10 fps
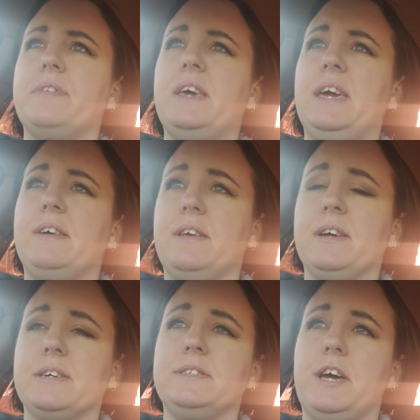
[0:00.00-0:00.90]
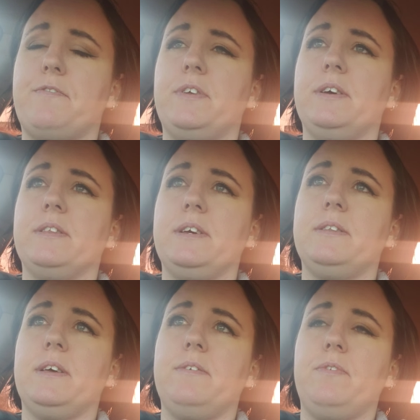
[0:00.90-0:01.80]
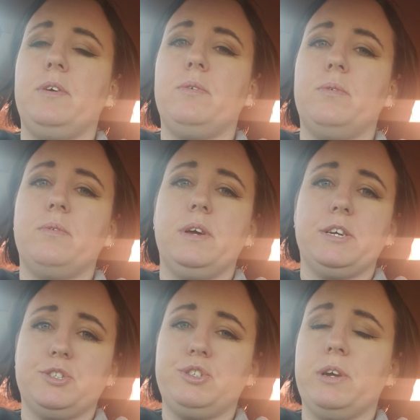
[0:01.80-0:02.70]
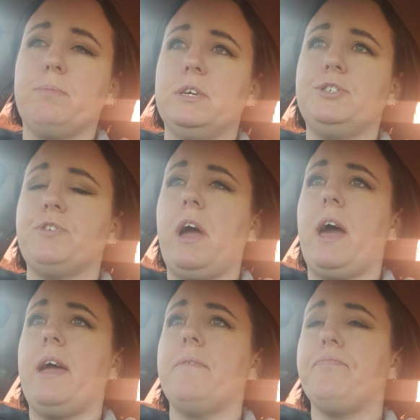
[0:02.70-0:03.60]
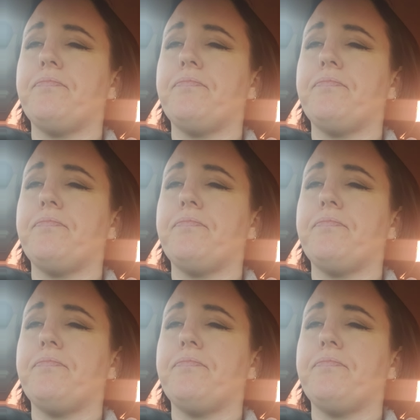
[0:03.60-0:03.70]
it can definitely leave you extremely dry.